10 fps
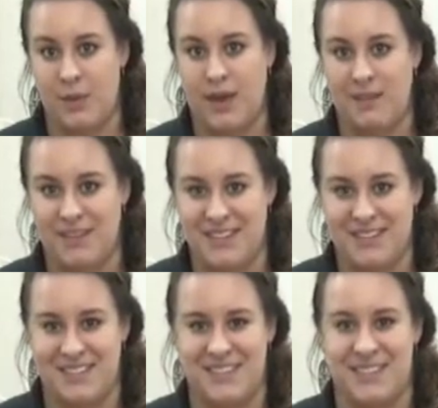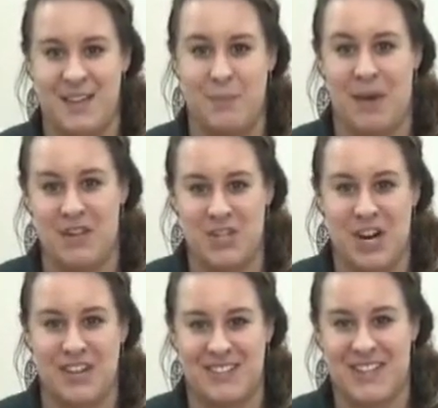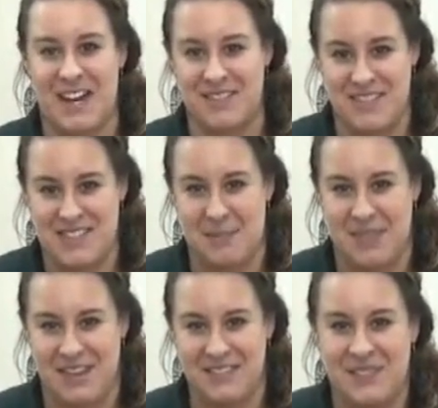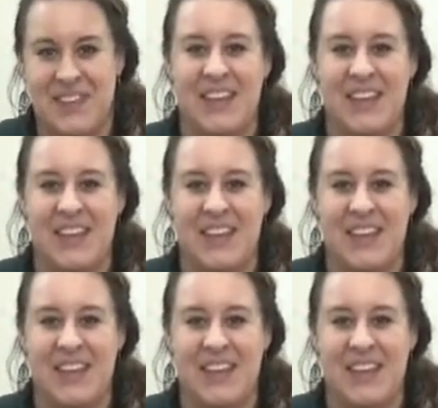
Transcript: we have a bell jar. That's kind of the same thing.